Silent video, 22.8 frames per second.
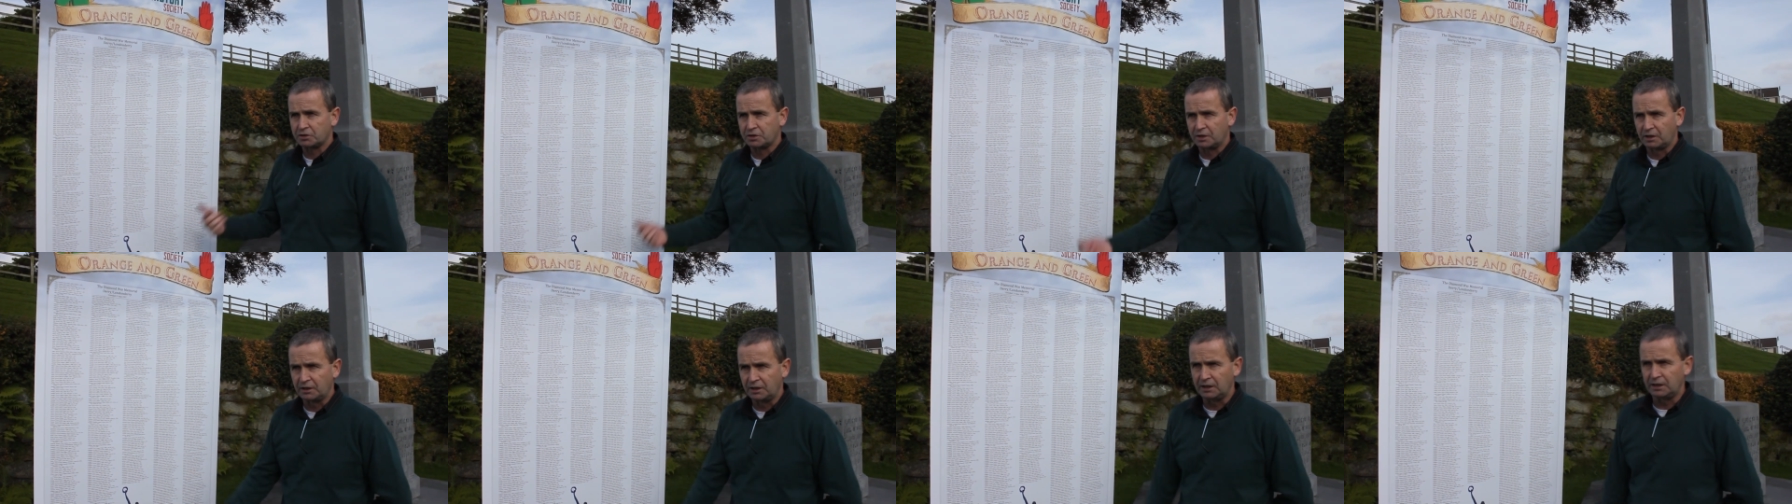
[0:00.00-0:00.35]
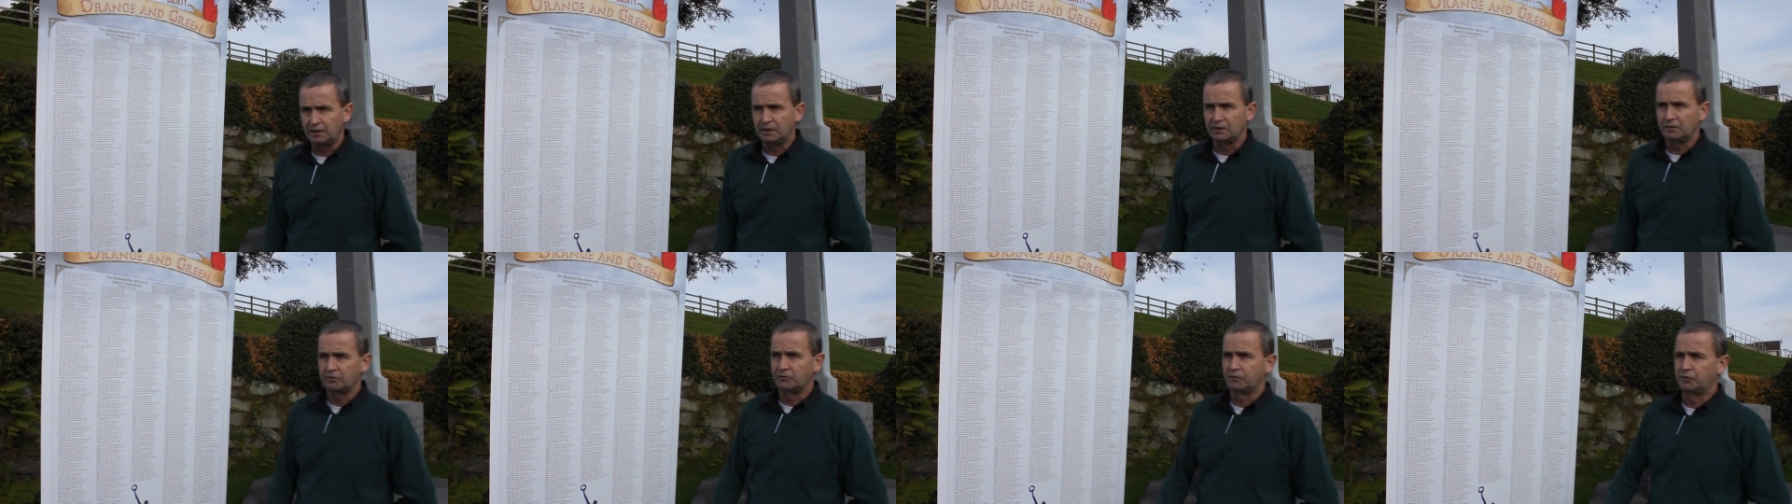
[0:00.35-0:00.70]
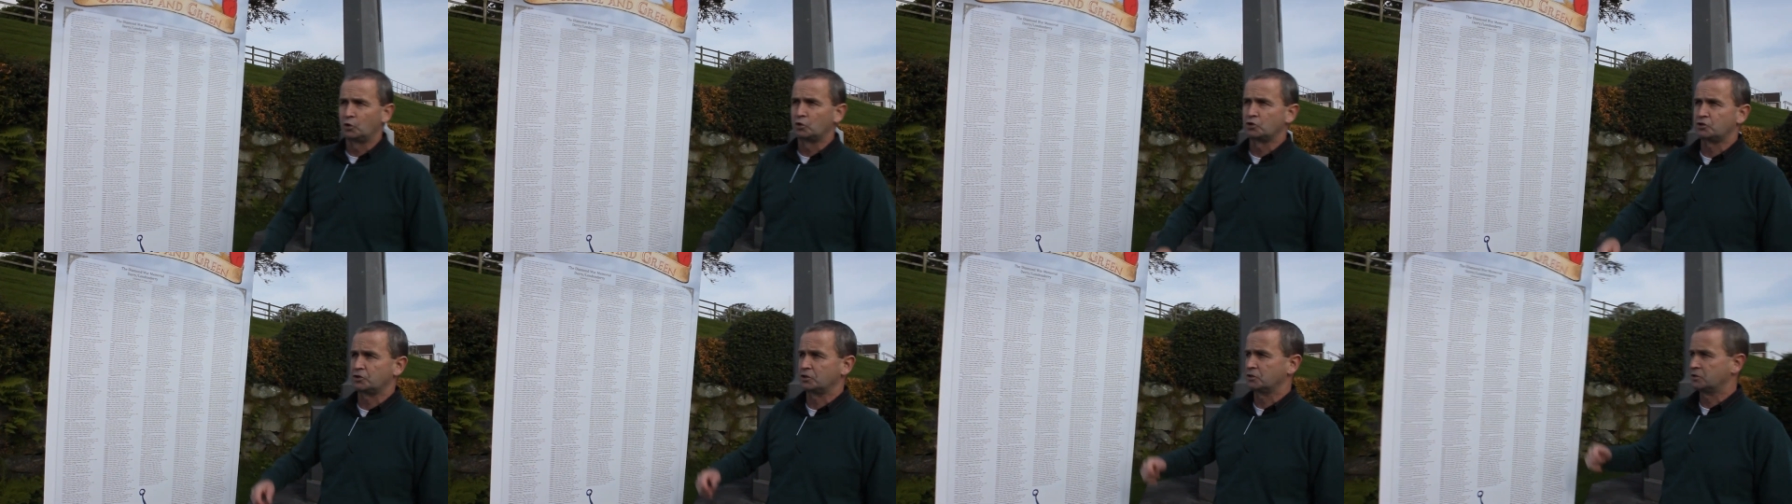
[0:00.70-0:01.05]
Canadian
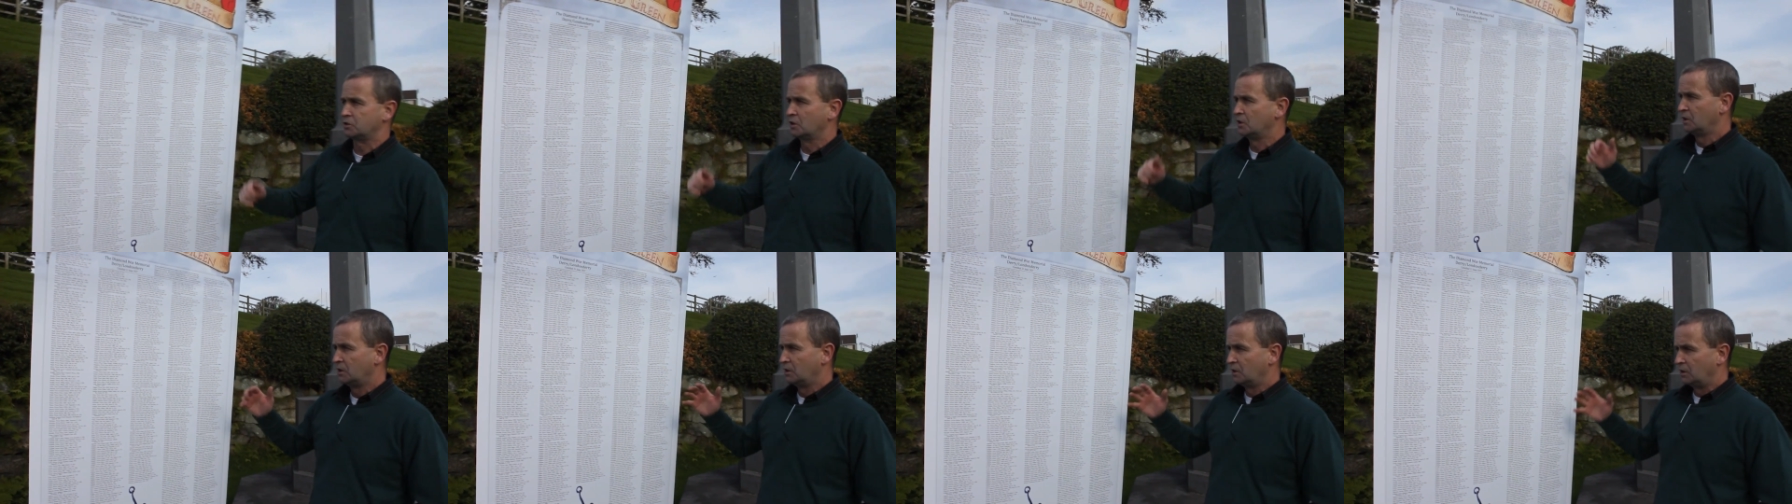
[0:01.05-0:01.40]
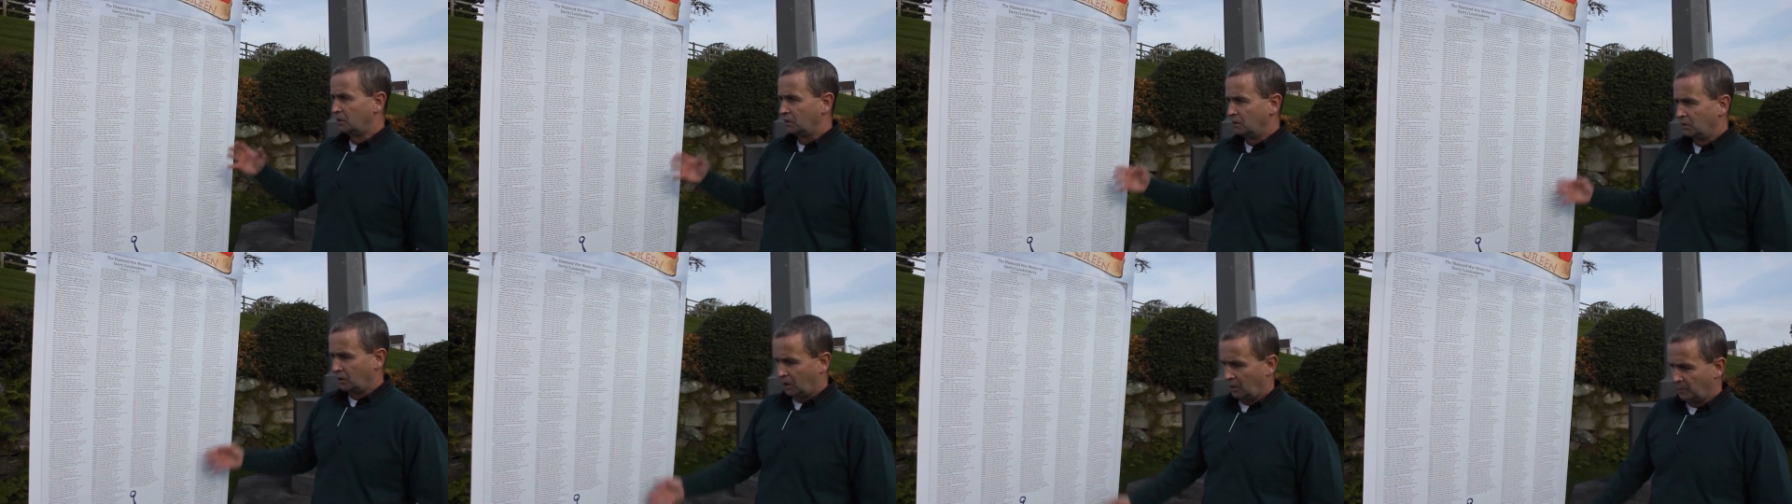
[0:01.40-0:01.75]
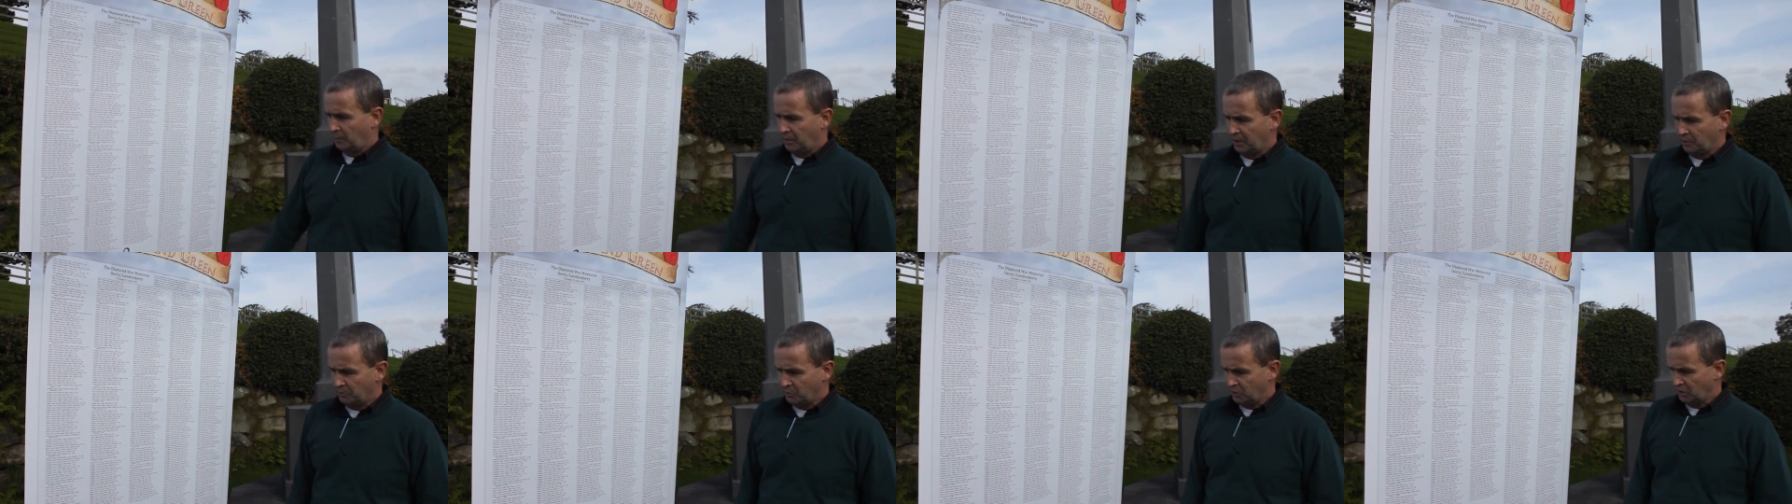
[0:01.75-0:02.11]
forces,
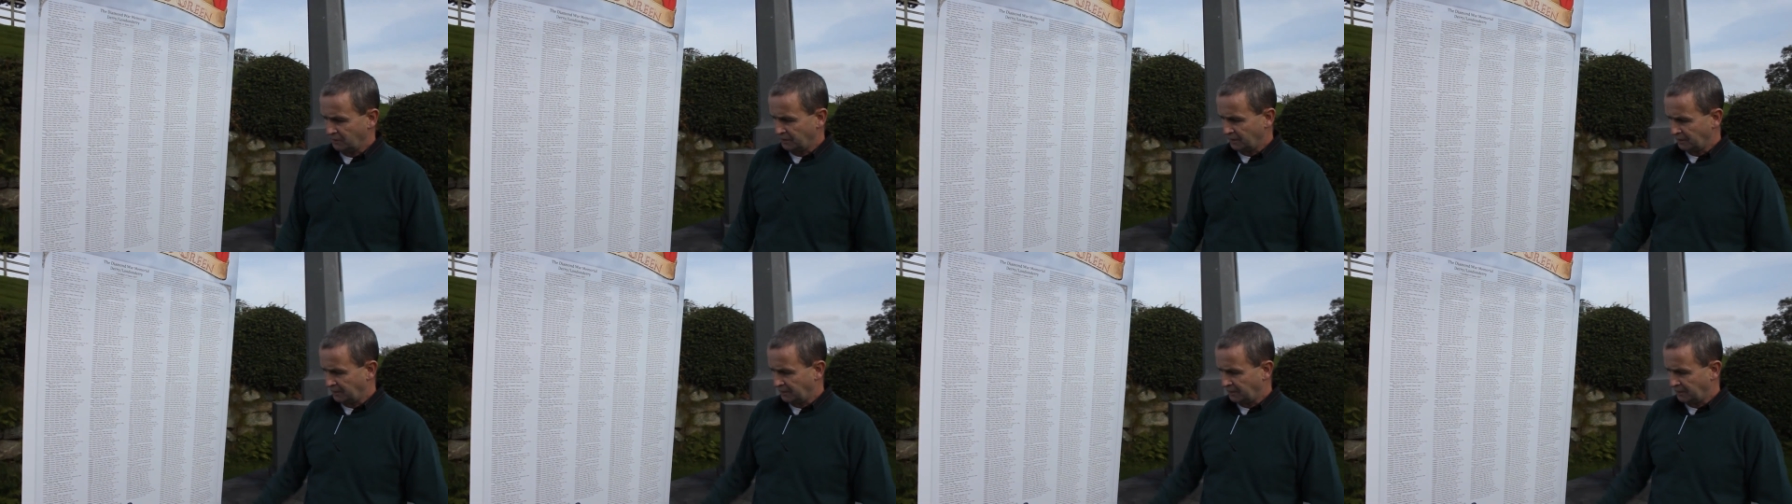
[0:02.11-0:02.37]
men were in the